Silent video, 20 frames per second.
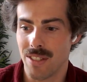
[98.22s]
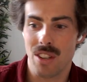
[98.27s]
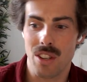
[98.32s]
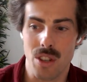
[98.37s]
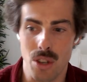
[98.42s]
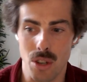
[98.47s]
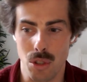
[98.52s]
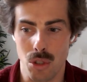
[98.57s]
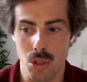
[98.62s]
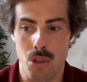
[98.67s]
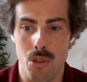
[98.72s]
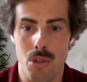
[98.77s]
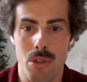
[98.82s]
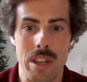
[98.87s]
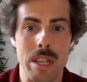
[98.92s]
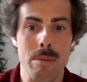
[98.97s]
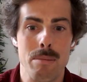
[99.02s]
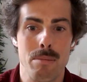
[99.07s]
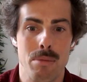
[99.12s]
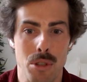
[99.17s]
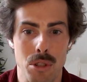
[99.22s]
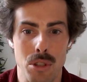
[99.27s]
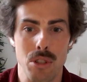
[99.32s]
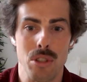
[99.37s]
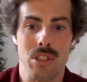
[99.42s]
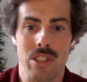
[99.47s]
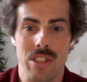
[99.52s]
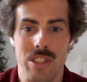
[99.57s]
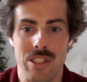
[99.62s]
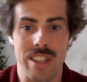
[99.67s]
a tree
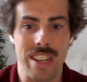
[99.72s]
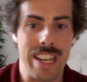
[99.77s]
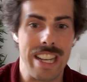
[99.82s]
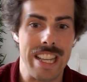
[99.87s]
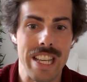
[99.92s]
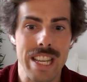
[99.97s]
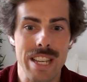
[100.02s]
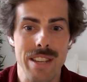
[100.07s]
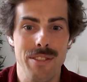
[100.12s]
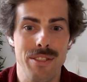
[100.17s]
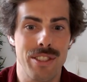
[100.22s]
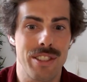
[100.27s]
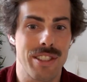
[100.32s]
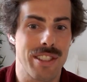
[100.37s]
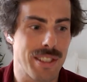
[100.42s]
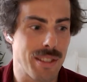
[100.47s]
produces leaves,